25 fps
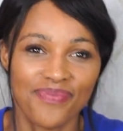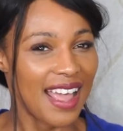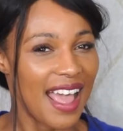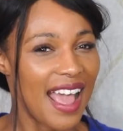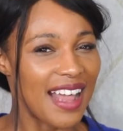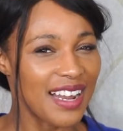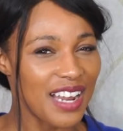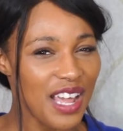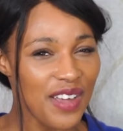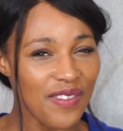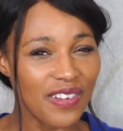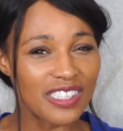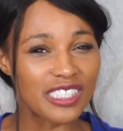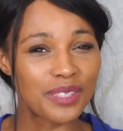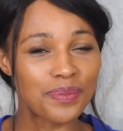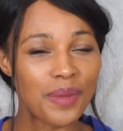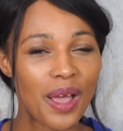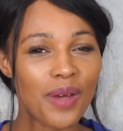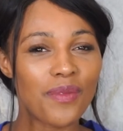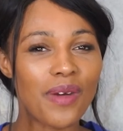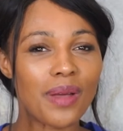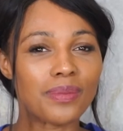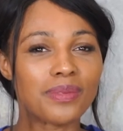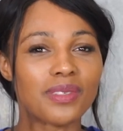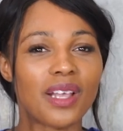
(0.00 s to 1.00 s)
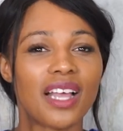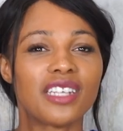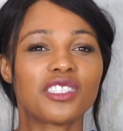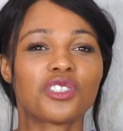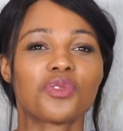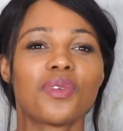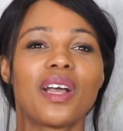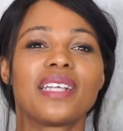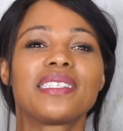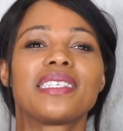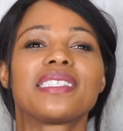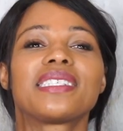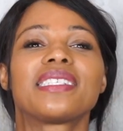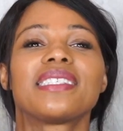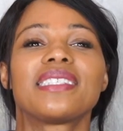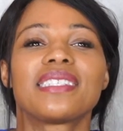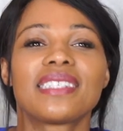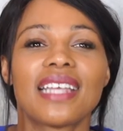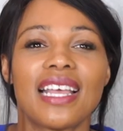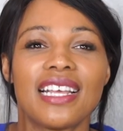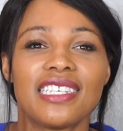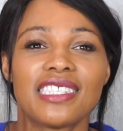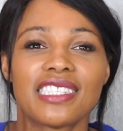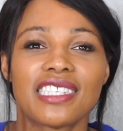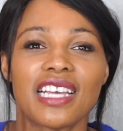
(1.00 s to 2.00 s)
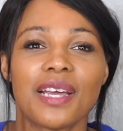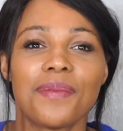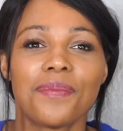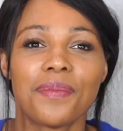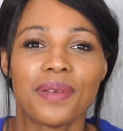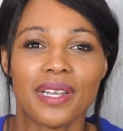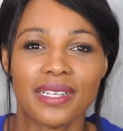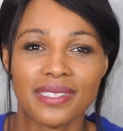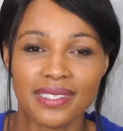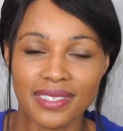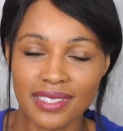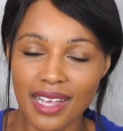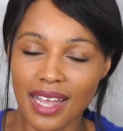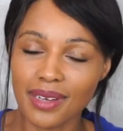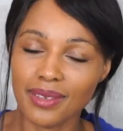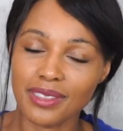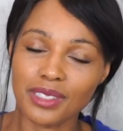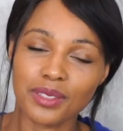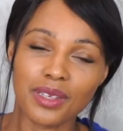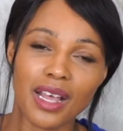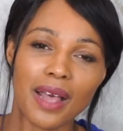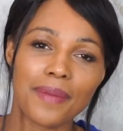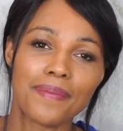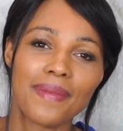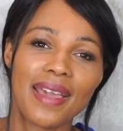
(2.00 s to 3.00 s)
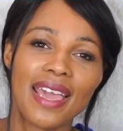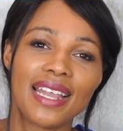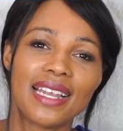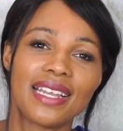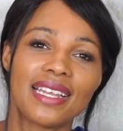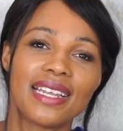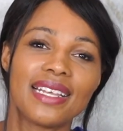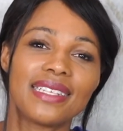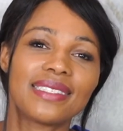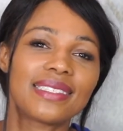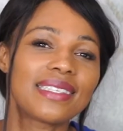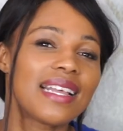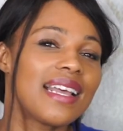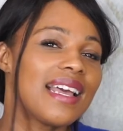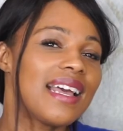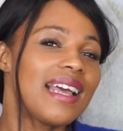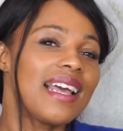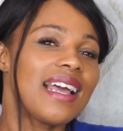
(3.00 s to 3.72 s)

Head over to my website, Transition Stage Company, and sign up to our mailing list.